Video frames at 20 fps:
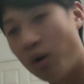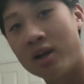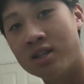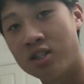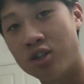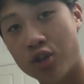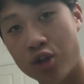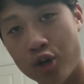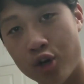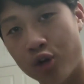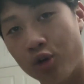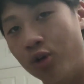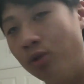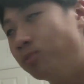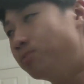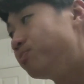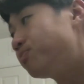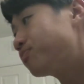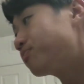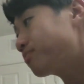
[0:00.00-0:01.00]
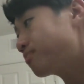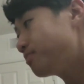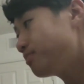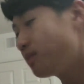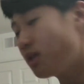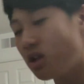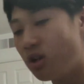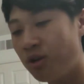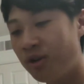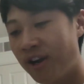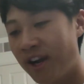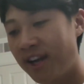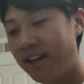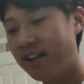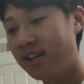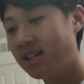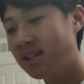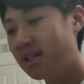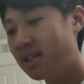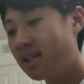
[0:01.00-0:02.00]
a turtle, right?
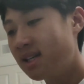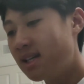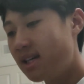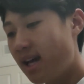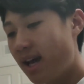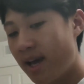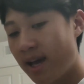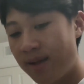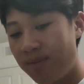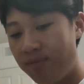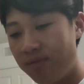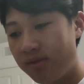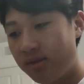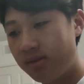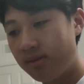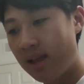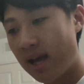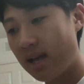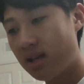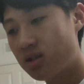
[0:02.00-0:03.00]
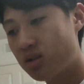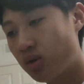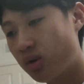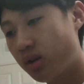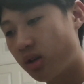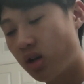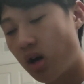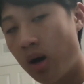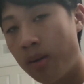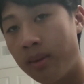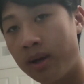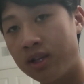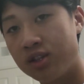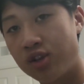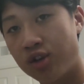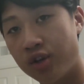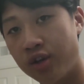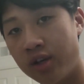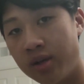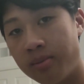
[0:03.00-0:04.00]
And that sort of got my
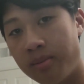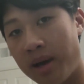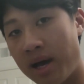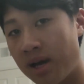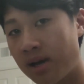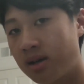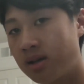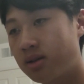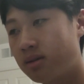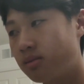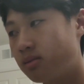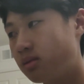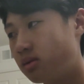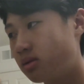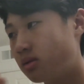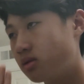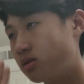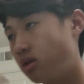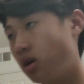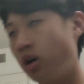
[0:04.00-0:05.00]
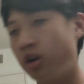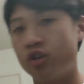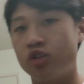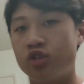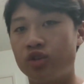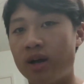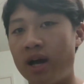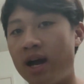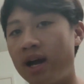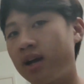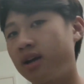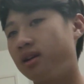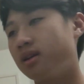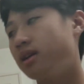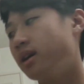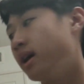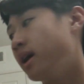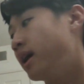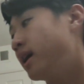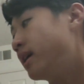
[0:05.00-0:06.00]
turning back on track,
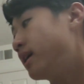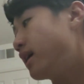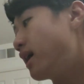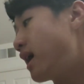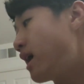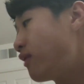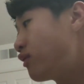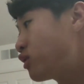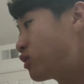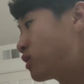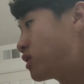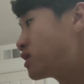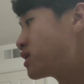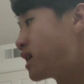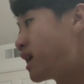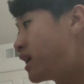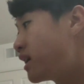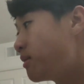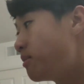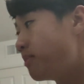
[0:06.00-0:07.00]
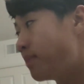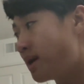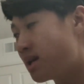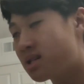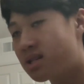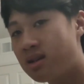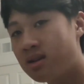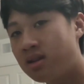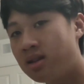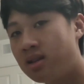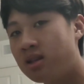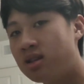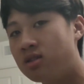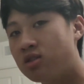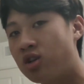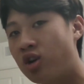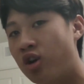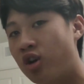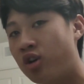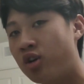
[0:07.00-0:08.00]
and afterwards I can basically
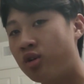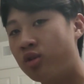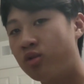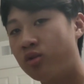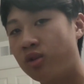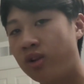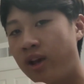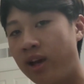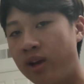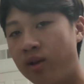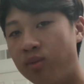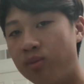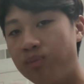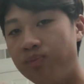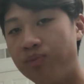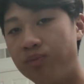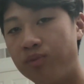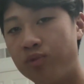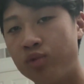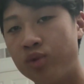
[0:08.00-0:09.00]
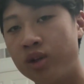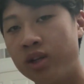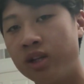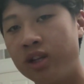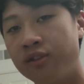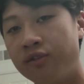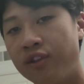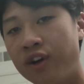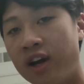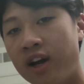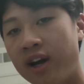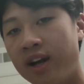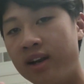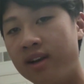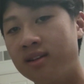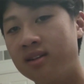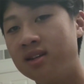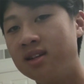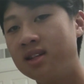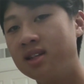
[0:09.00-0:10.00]
turn like really fine.
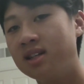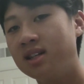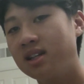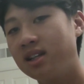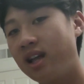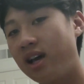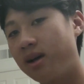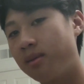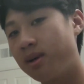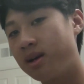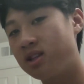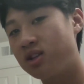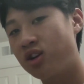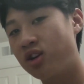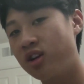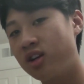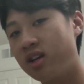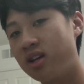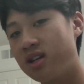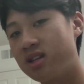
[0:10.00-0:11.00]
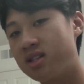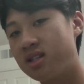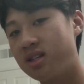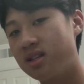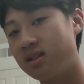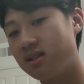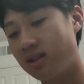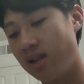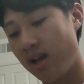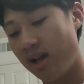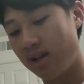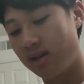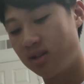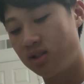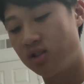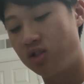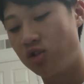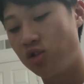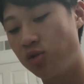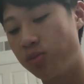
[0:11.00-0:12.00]
Like my turning isn't like
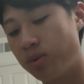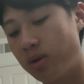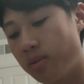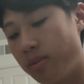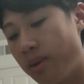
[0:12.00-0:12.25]
super